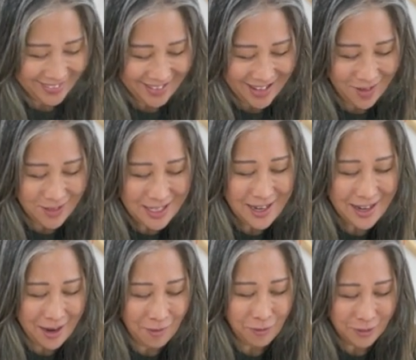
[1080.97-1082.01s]
it was kind of
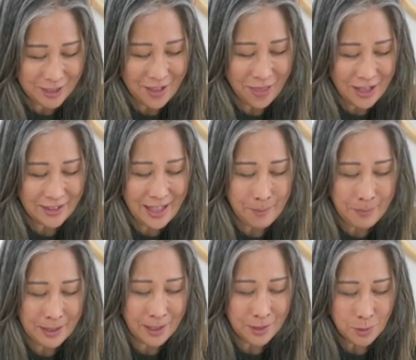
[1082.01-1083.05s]
helpful to think that,
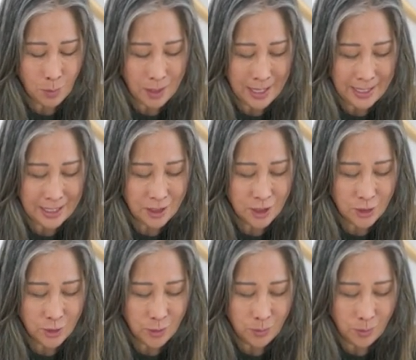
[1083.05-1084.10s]
because what I can
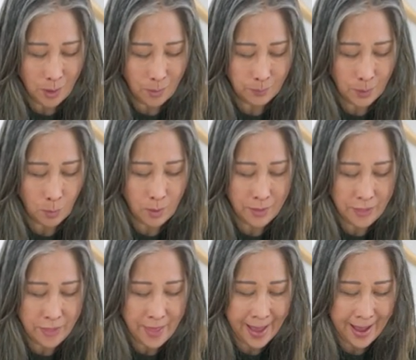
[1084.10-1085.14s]
do with
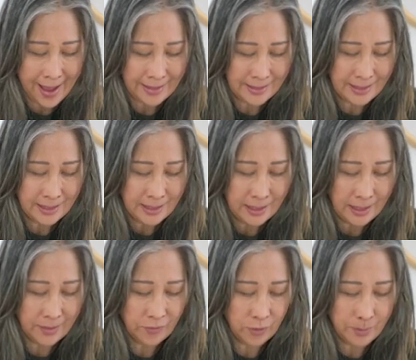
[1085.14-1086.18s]
that
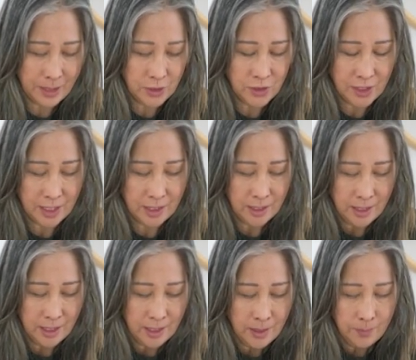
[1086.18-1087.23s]
information,
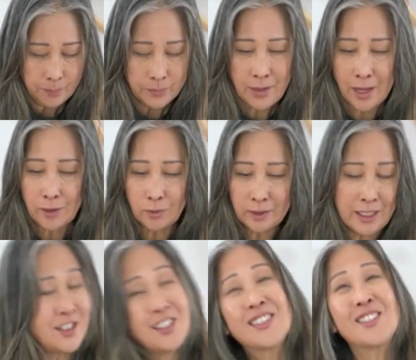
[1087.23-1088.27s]
not only
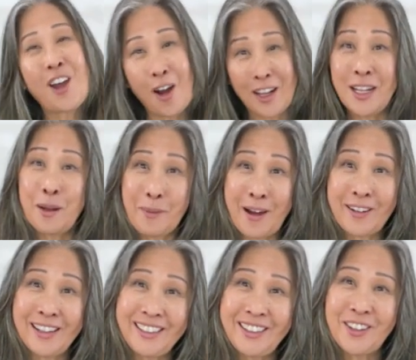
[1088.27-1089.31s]
just talking about
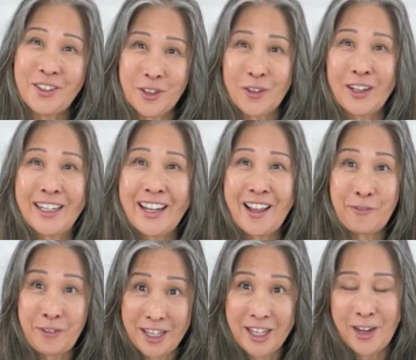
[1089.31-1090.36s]
it, you know, during a
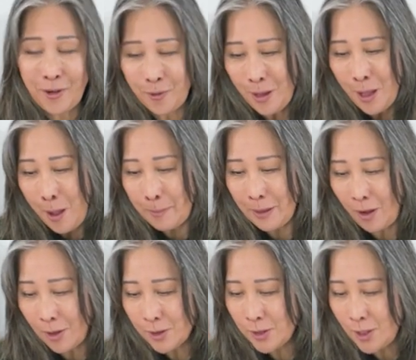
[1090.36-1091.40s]
video, but
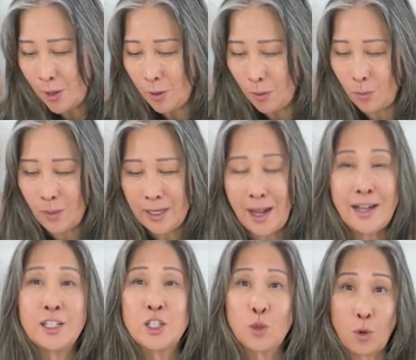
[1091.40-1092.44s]
also when I
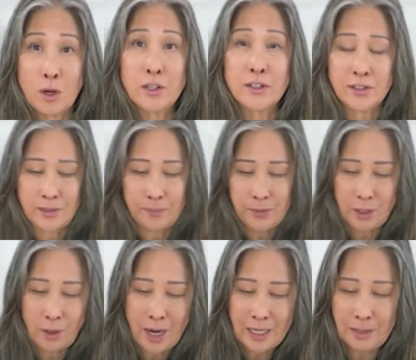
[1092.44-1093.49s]
source, you know,
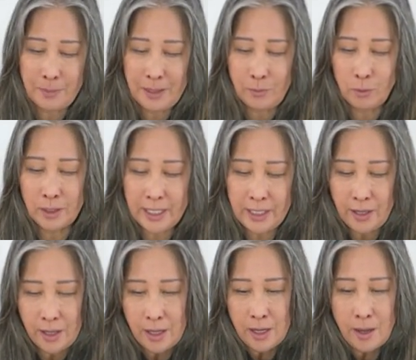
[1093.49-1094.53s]
I can be really
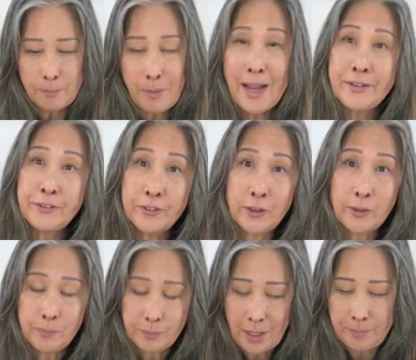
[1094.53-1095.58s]
mindful
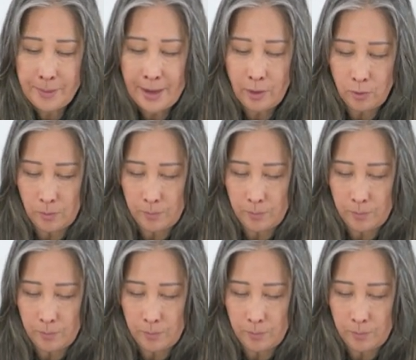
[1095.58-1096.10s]
about